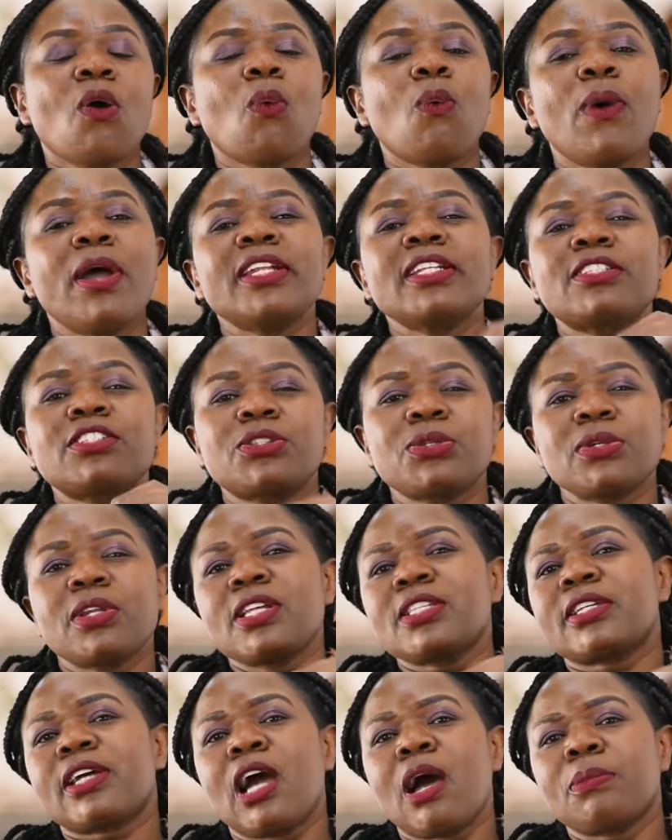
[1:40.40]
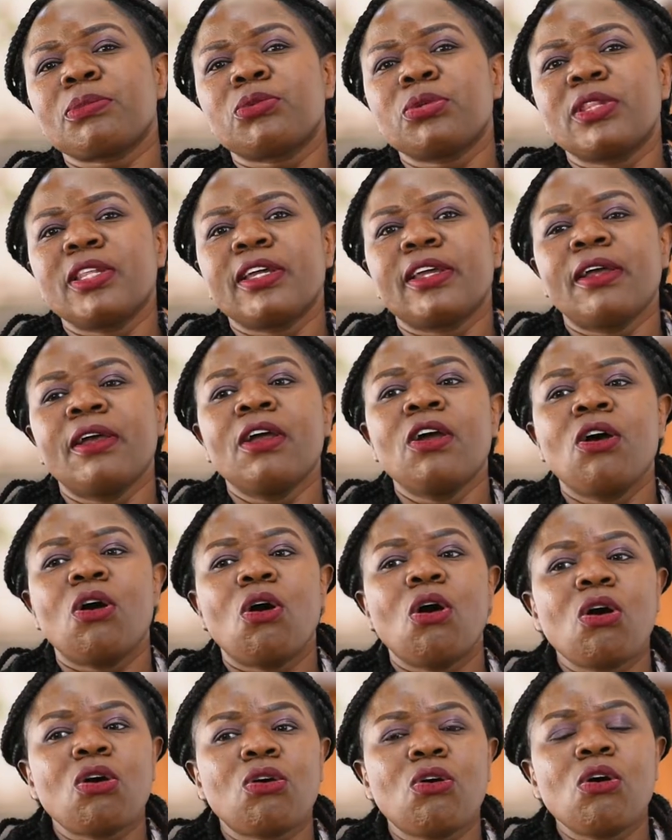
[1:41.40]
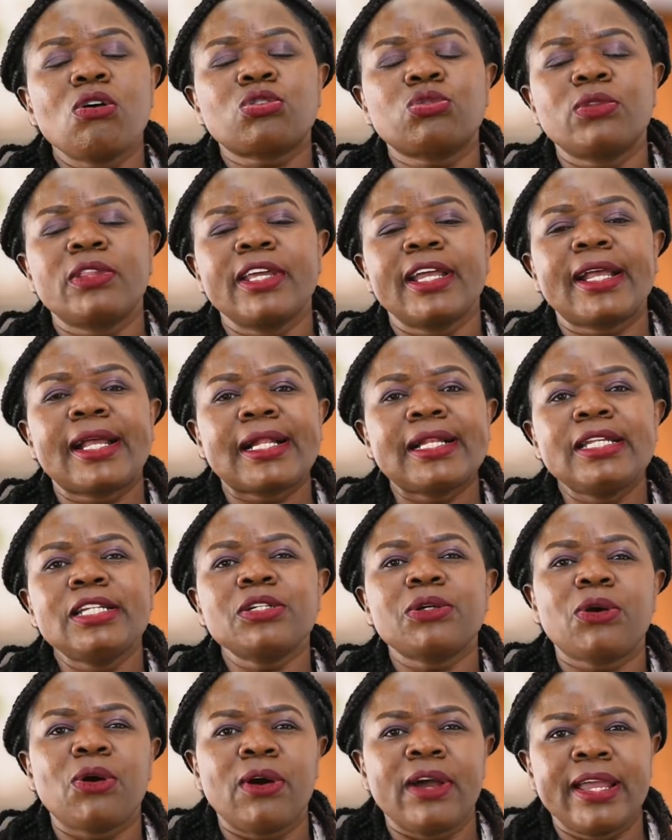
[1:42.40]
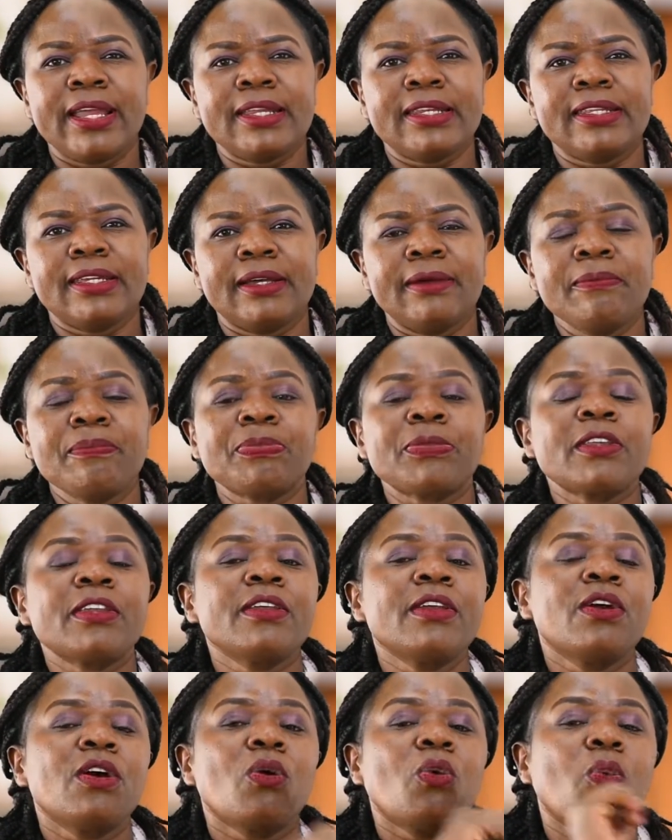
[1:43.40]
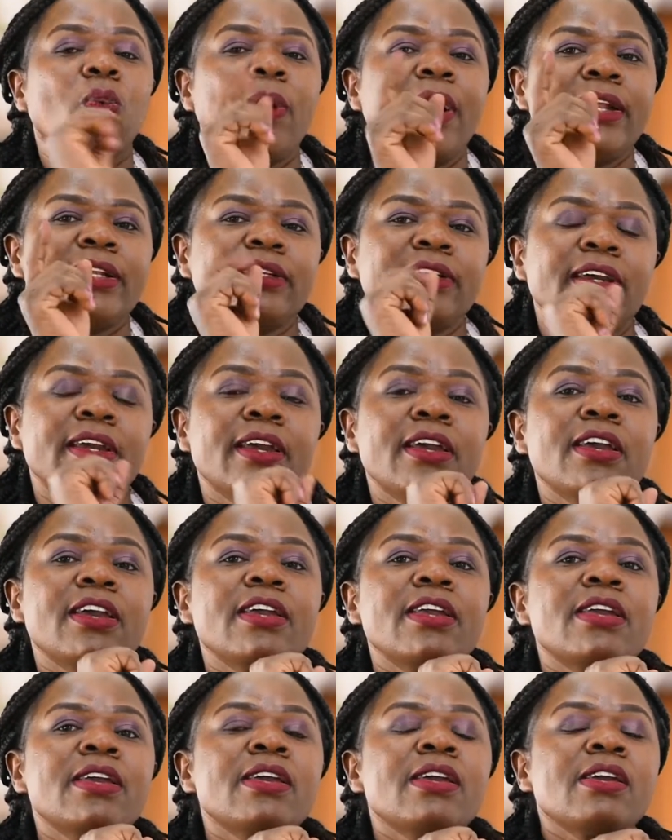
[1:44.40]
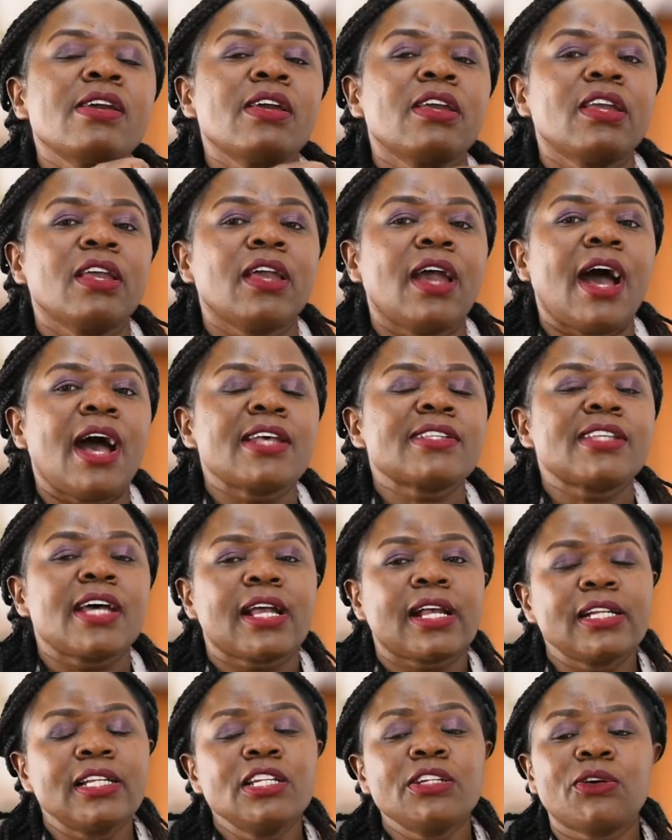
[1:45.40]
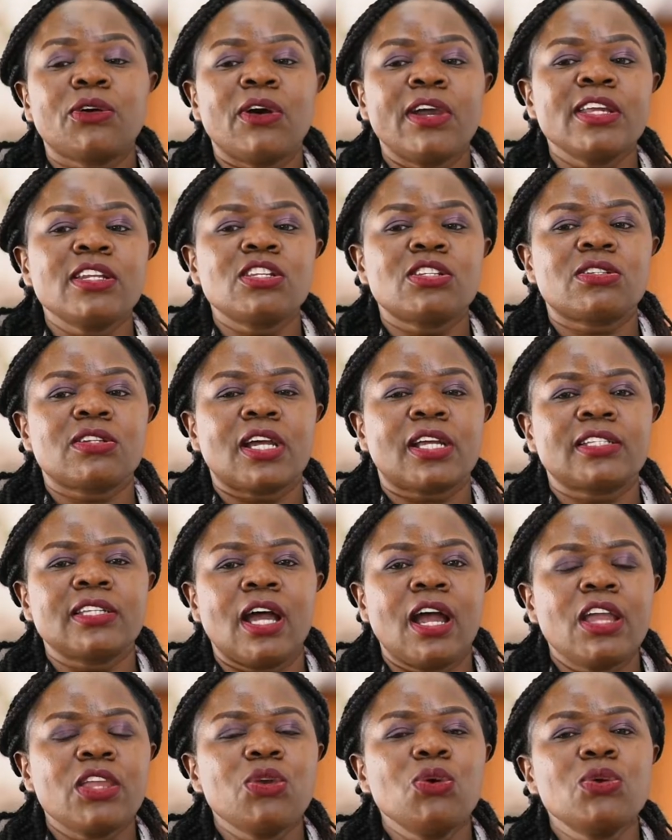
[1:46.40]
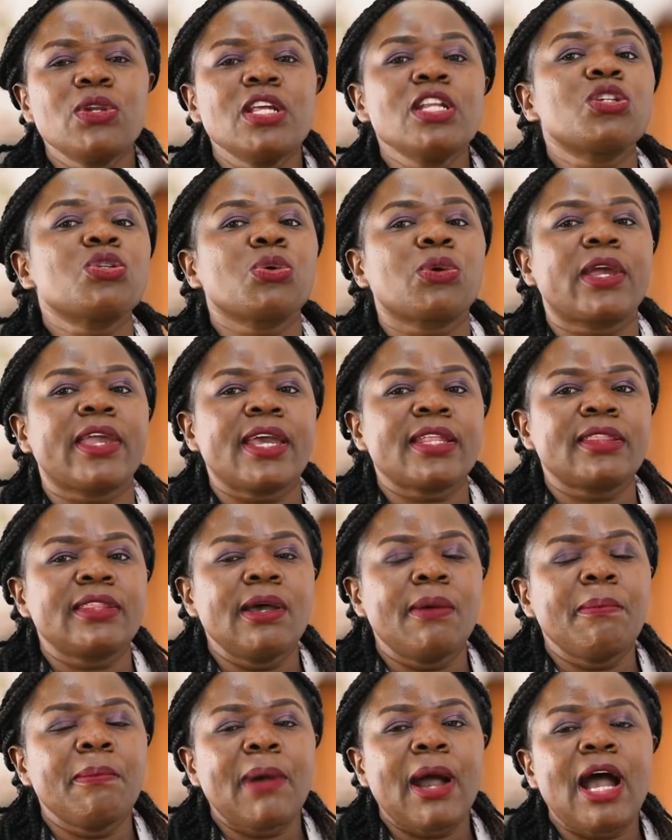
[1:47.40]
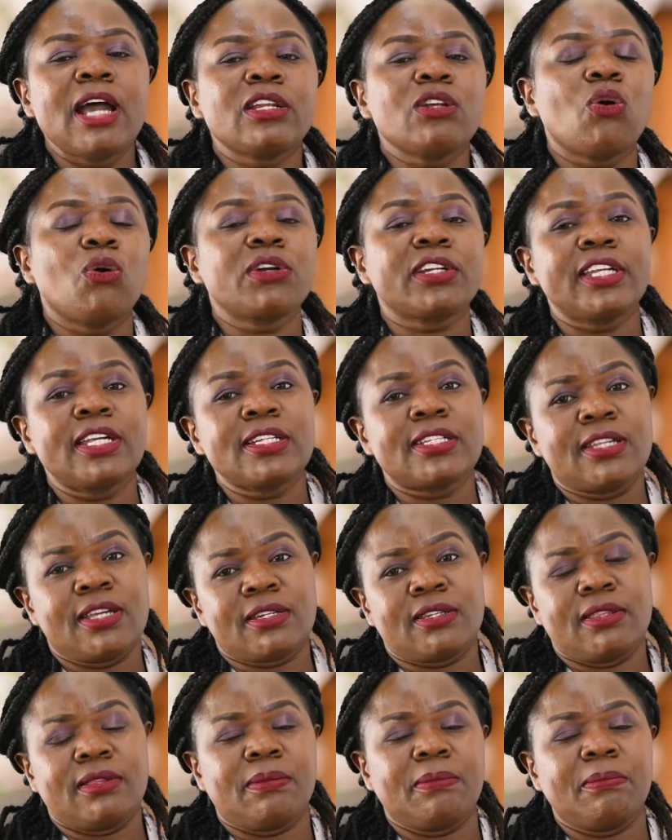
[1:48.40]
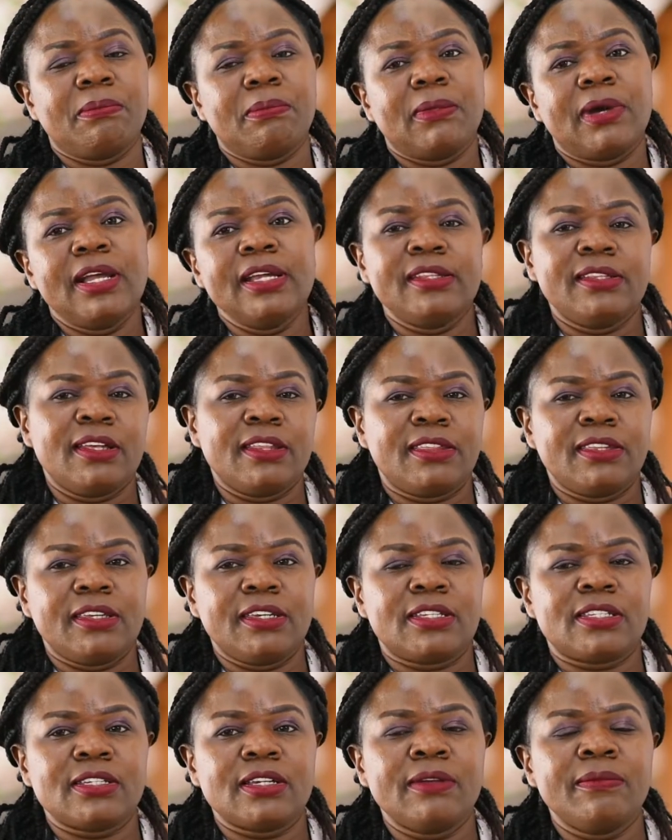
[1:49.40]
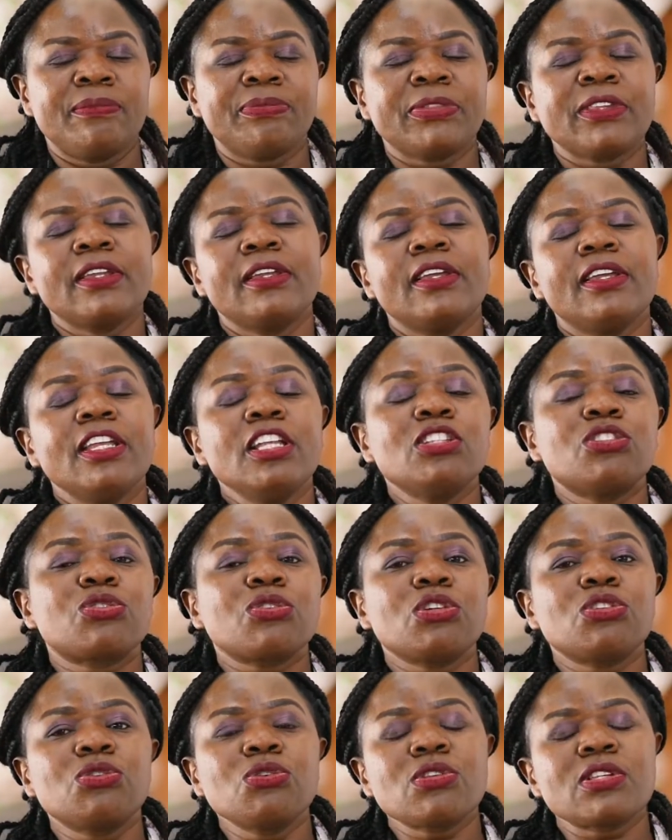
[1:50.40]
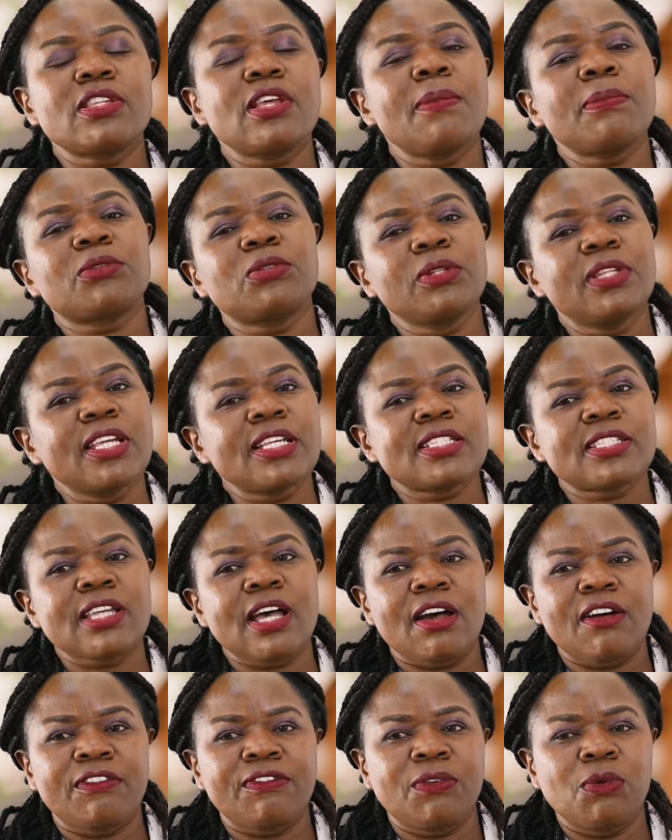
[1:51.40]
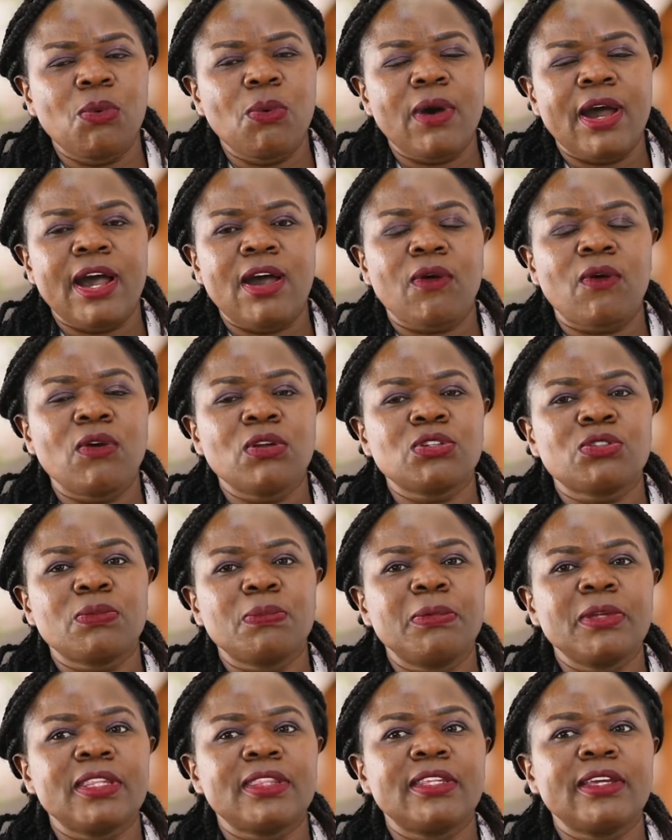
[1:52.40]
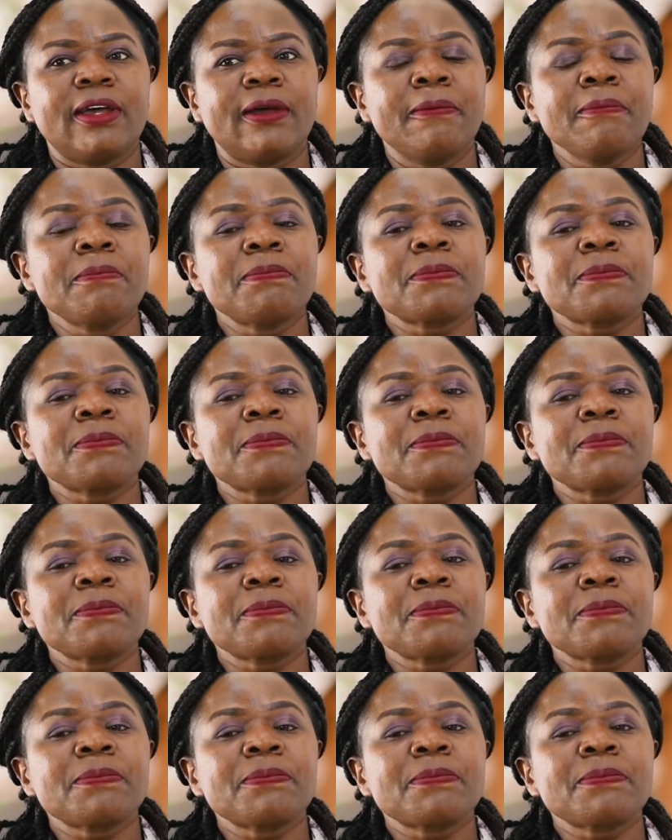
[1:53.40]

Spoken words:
When students come to or go to the clinical area, one, as a clinical instructor, you need to get them and orientate them in the theater, introduce them to the staff who are going to be there.